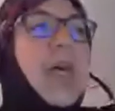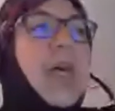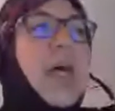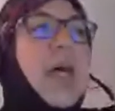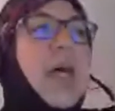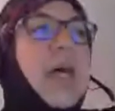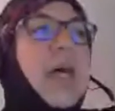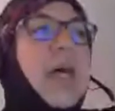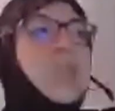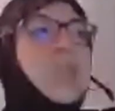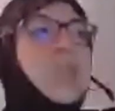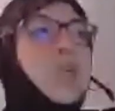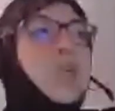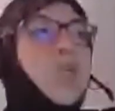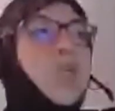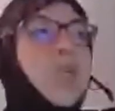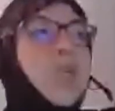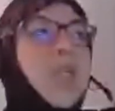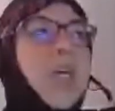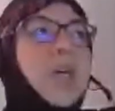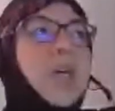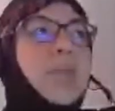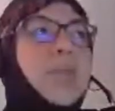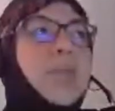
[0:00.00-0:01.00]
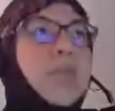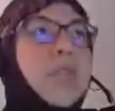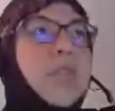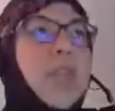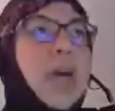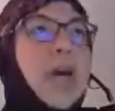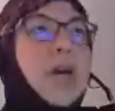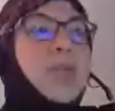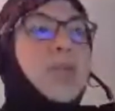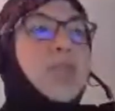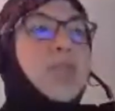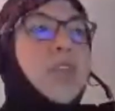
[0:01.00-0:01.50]
And today in
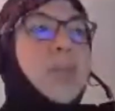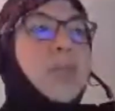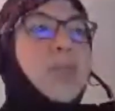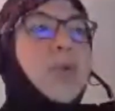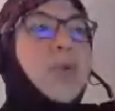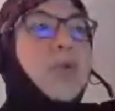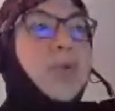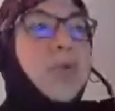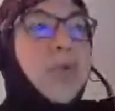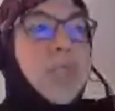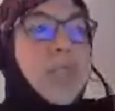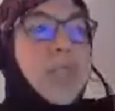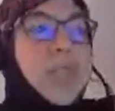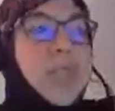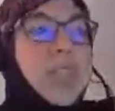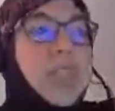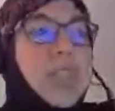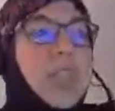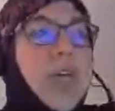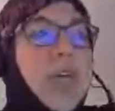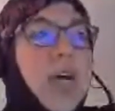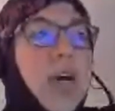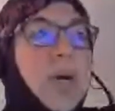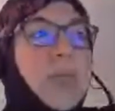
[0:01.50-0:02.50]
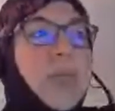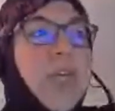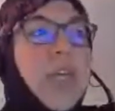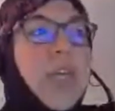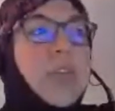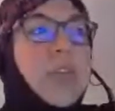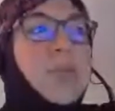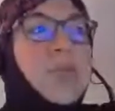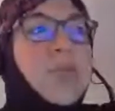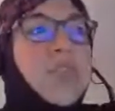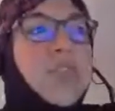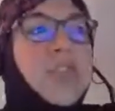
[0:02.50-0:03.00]
our demo, we will see how we
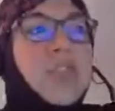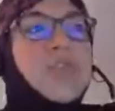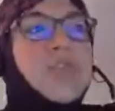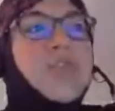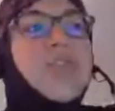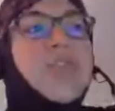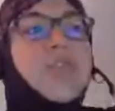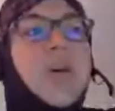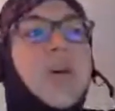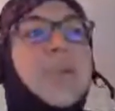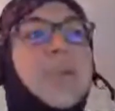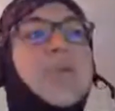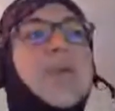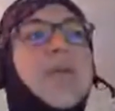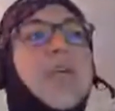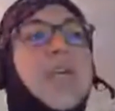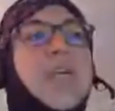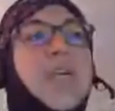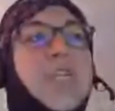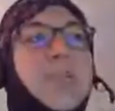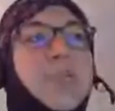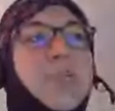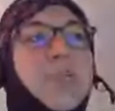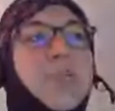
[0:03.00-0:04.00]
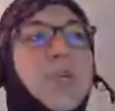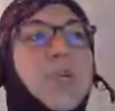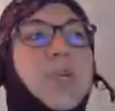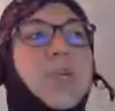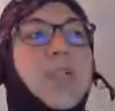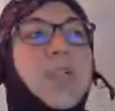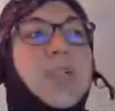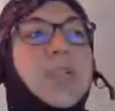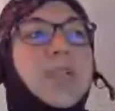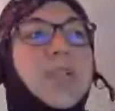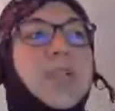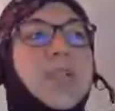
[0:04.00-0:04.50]
can use Service Fabric
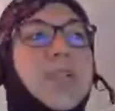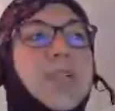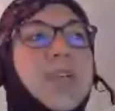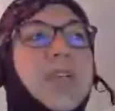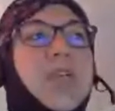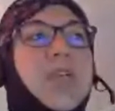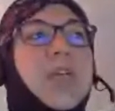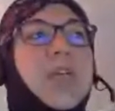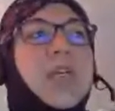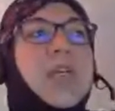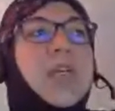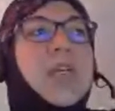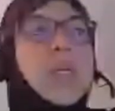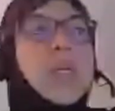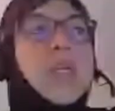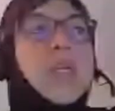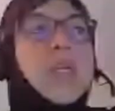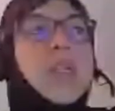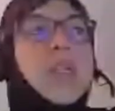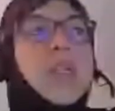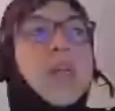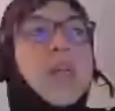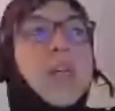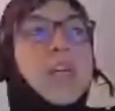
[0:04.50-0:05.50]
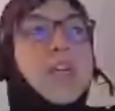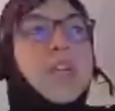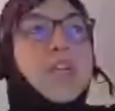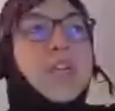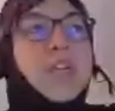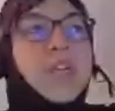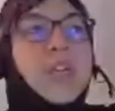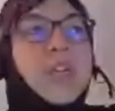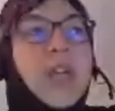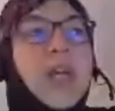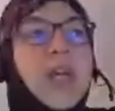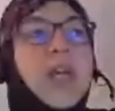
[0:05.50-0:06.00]
Explorer in
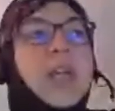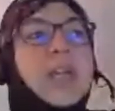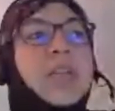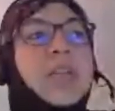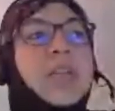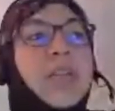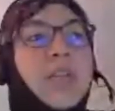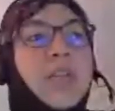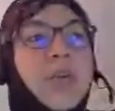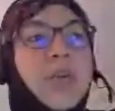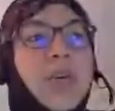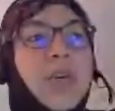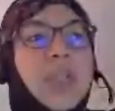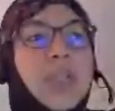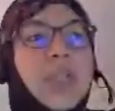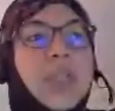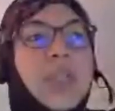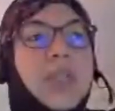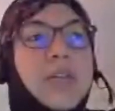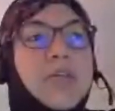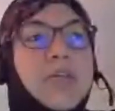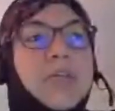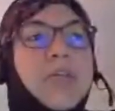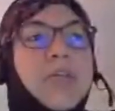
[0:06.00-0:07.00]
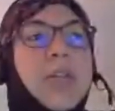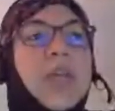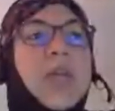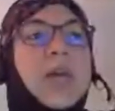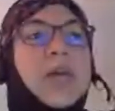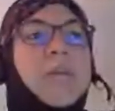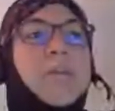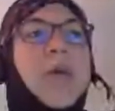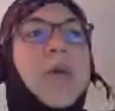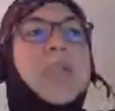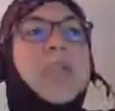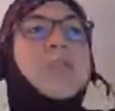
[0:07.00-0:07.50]
Azure and locally.
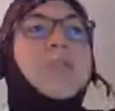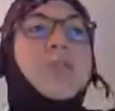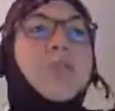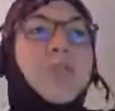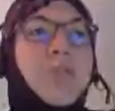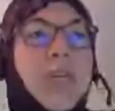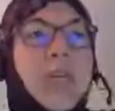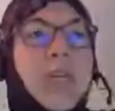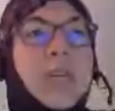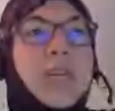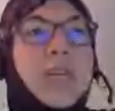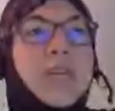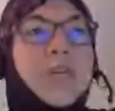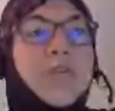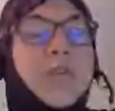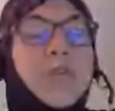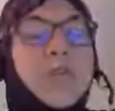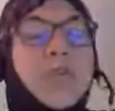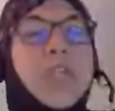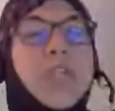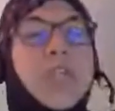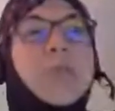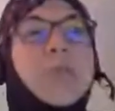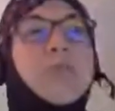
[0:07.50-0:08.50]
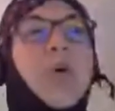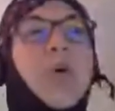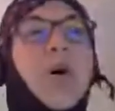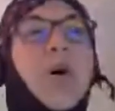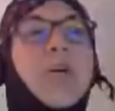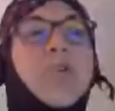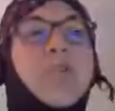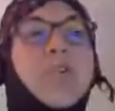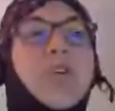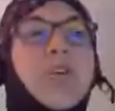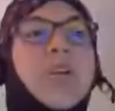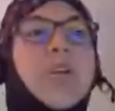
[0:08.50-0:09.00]
But you can, if you need
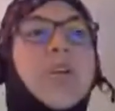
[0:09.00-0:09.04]
more